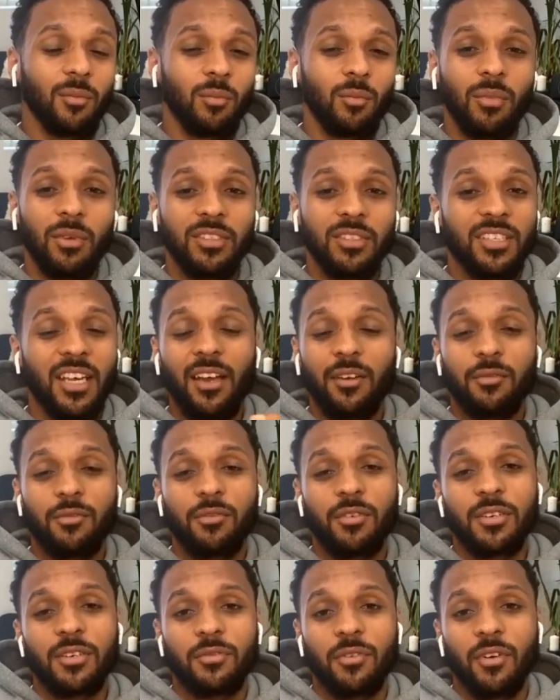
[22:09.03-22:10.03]
and tag
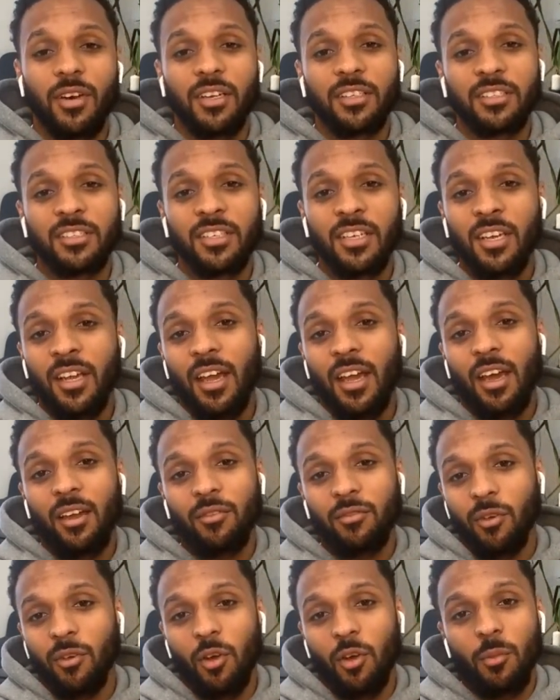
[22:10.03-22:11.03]
three friends and
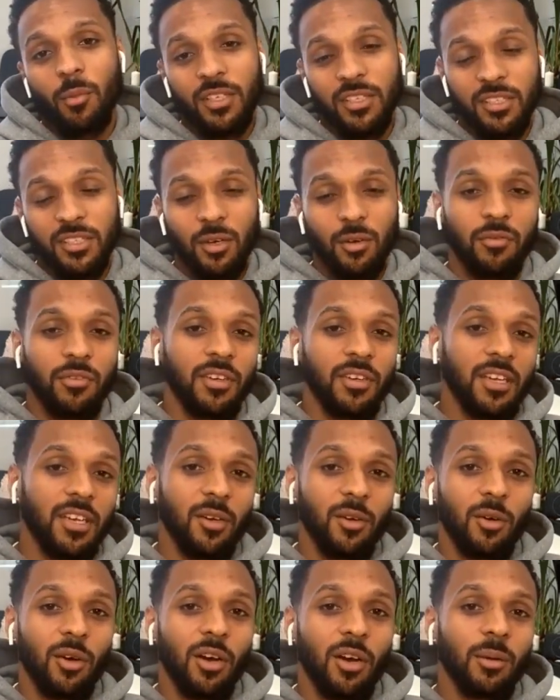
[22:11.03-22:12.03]
follow myself and the
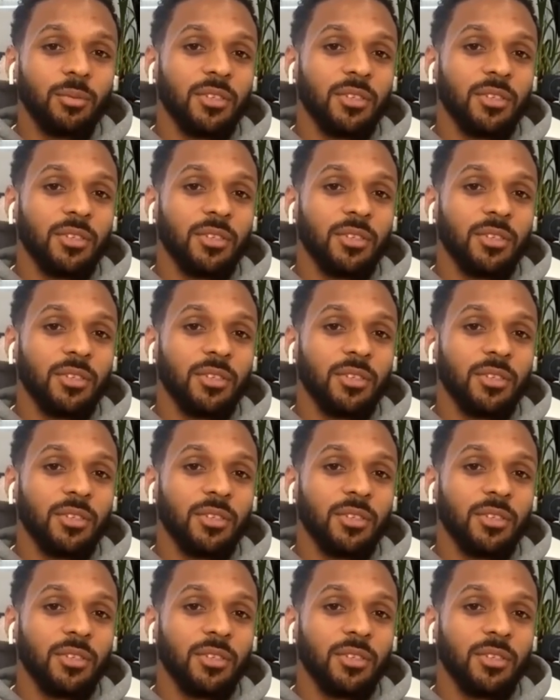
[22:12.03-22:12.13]
Hill Hub.